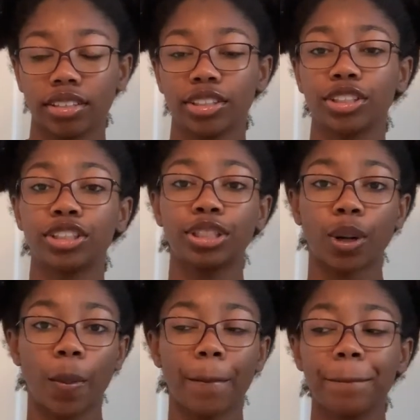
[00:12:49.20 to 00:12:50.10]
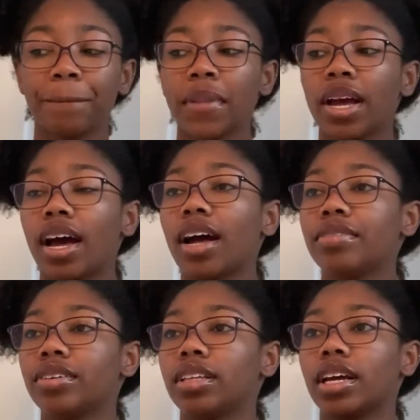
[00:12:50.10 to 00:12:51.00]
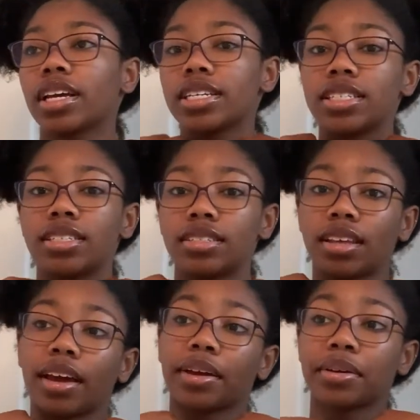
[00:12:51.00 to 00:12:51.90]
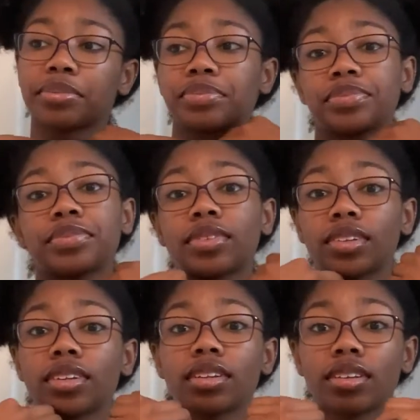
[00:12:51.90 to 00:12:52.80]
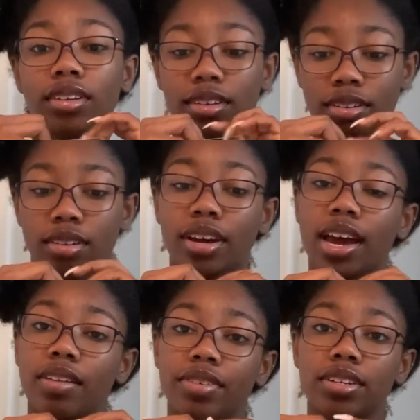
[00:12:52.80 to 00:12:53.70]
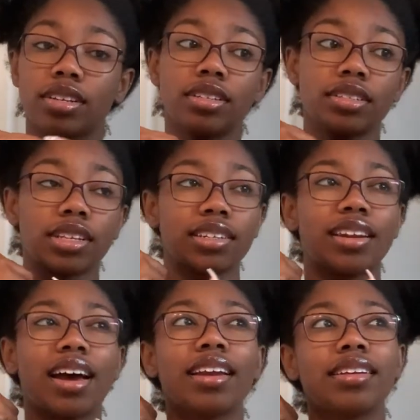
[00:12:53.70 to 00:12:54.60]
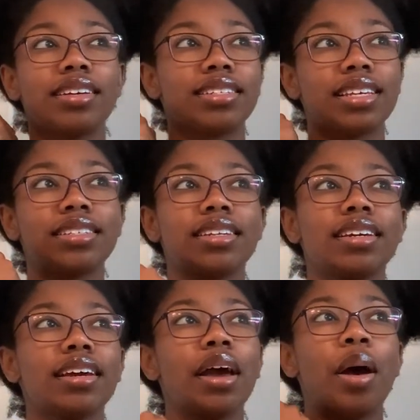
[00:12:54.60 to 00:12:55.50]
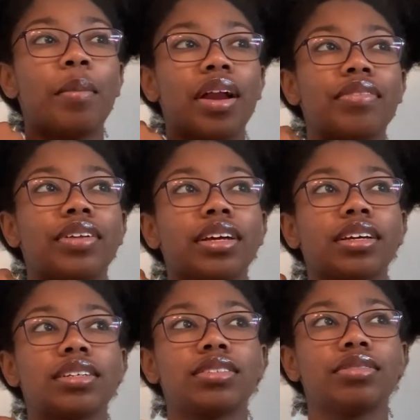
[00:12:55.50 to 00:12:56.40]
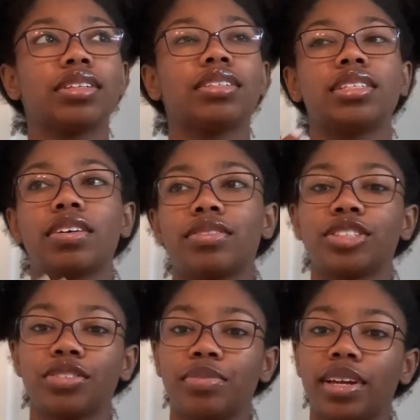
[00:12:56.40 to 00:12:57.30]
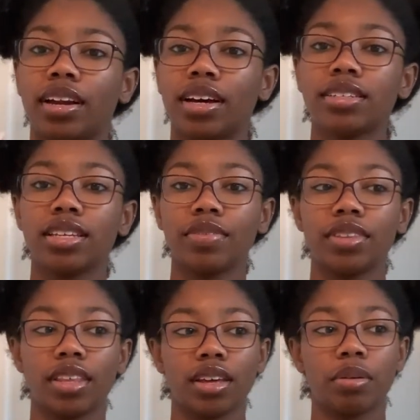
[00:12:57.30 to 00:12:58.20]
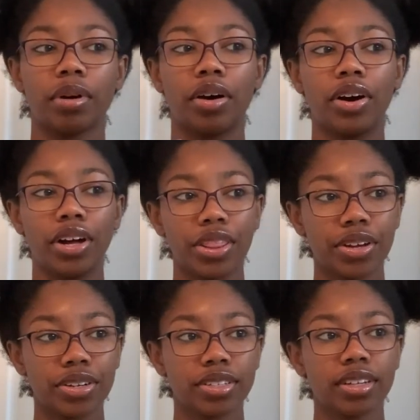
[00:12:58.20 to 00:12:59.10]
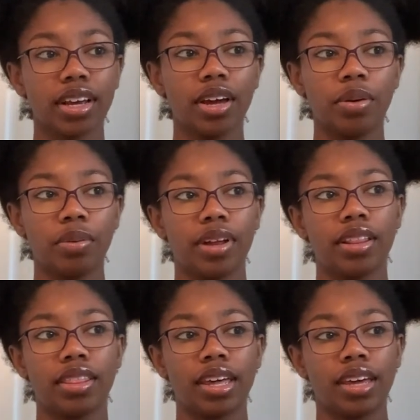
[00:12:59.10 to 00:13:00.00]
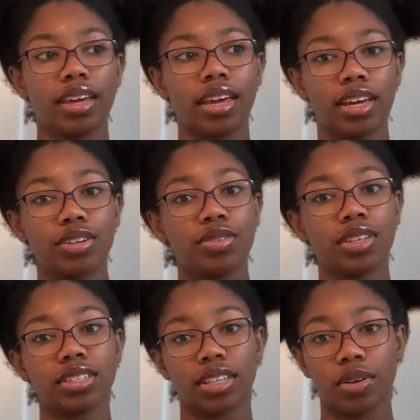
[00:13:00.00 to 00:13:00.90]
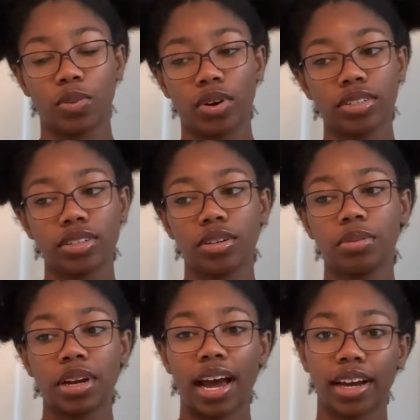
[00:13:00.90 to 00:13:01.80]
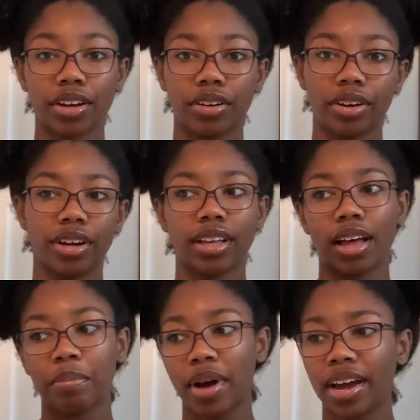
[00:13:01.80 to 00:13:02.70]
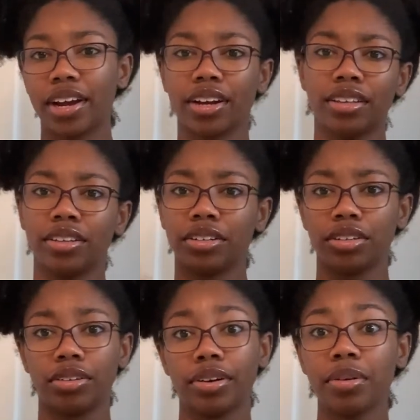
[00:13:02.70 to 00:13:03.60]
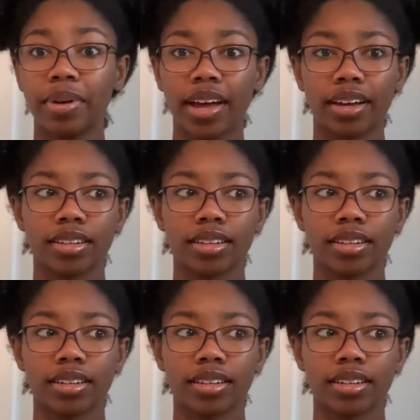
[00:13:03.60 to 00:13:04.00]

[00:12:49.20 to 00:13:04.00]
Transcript: So I feel like it's like kind of a not a necessity, but I feel like it's really selfish of me not to even think about others when they can't do things that they want to do, when I can grow hair. Like, my hair can literally grow back.